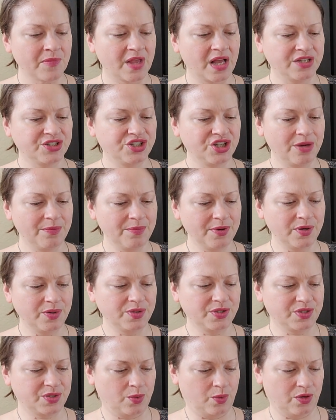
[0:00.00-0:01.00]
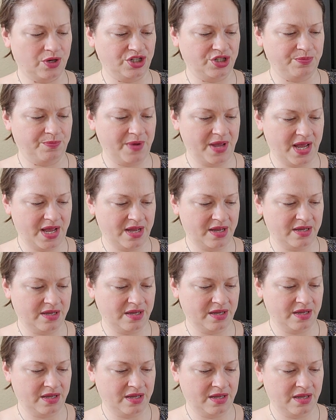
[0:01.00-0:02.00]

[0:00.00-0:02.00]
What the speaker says: a jumbo storage bag,